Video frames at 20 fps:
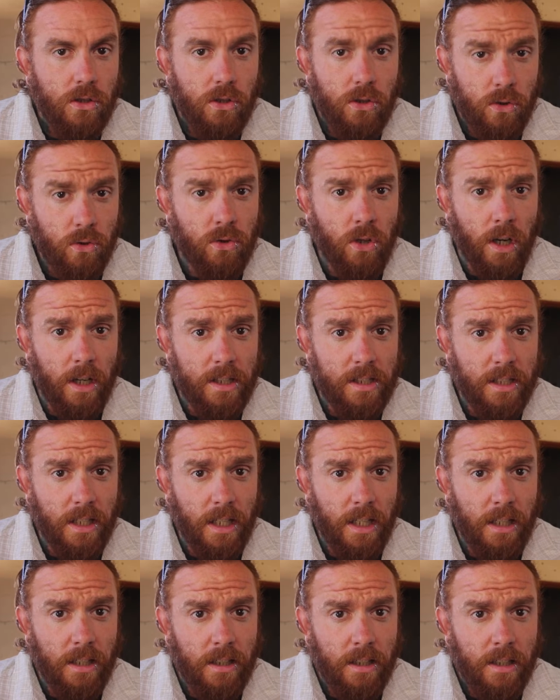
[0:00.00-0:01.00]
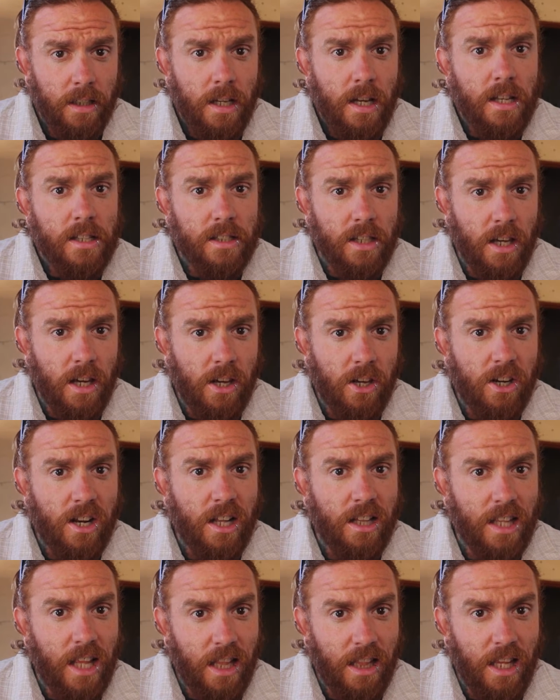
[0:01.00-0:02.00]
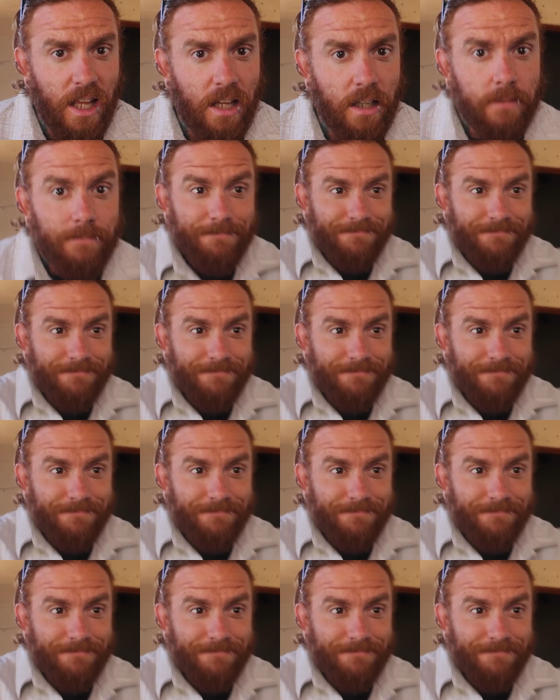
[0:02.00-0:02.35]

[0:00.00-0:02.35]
You try to say it. Seherelela.